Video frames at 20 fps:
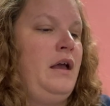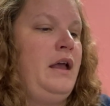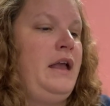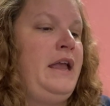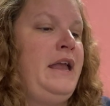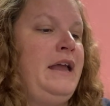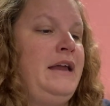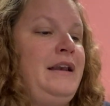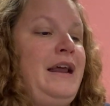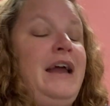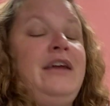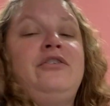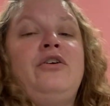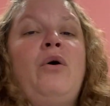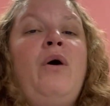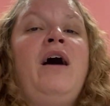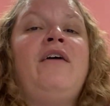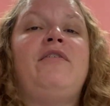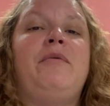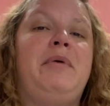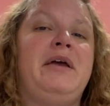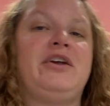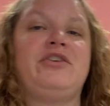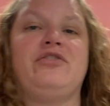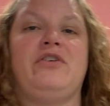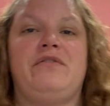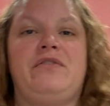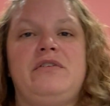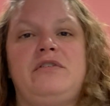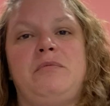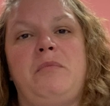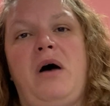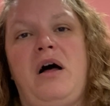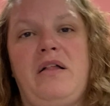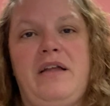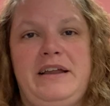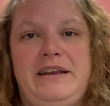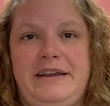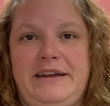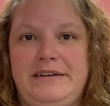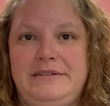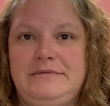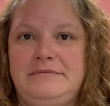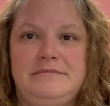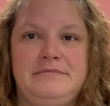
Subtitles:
And I don't have a picture of the small I did,